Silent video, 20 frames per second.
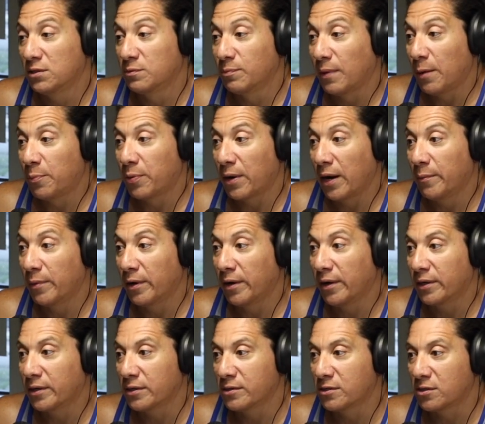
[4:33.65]
my
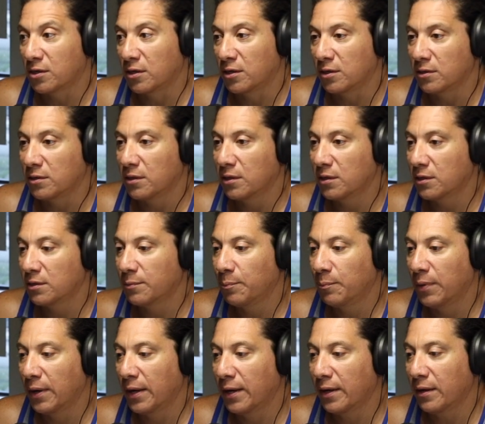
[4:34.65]
primary concern.
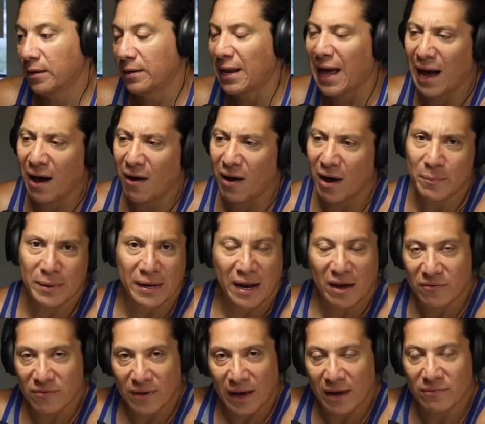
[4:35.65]
But now, I mean,
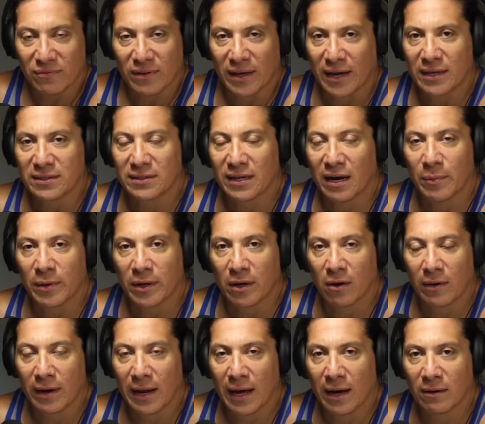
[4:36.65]
I've like I said, I've been
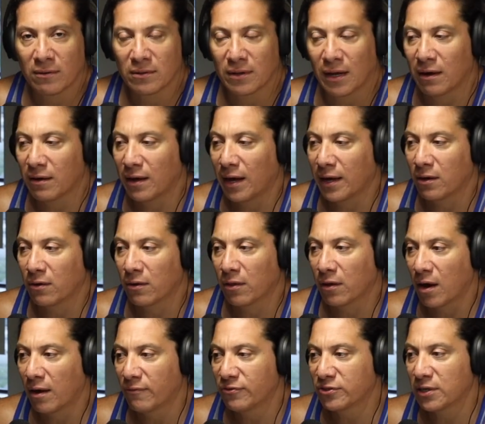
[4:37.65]
going out. I go to the
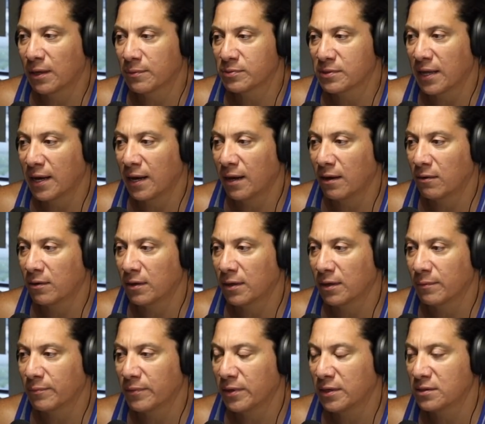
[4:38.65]
coffee shops
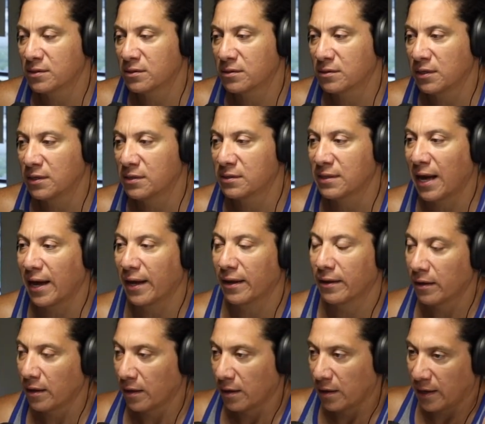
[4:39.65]
now. He's not
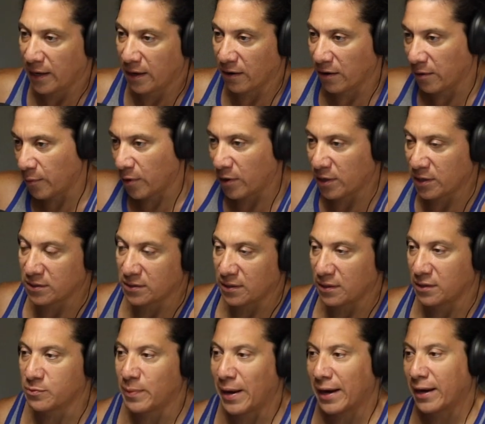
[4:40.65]
here anymore.
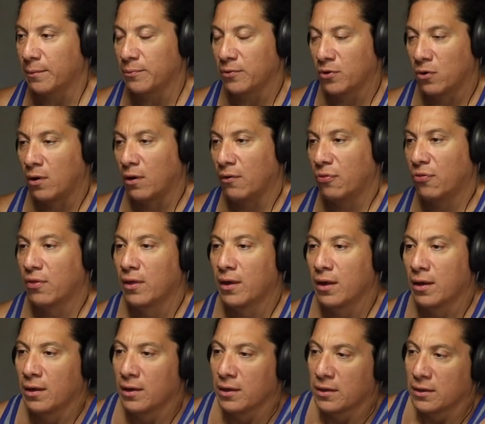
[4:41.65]
He's back up north.
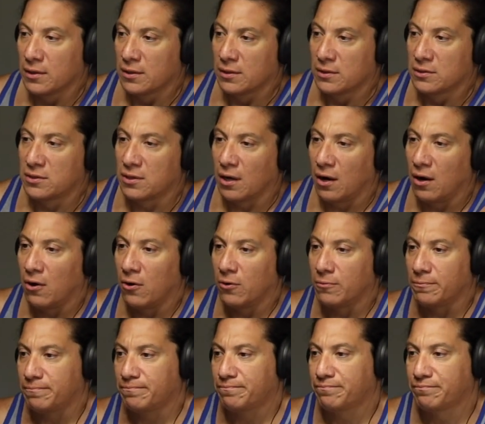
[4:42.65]

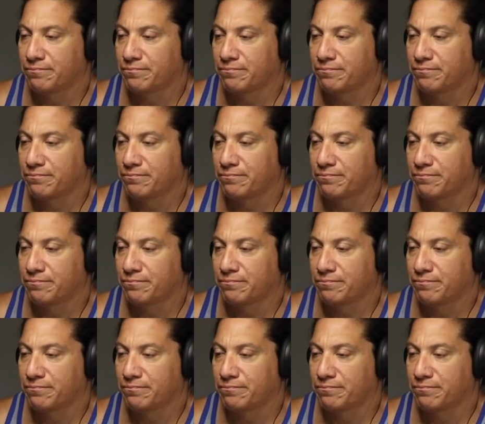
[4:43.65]
So,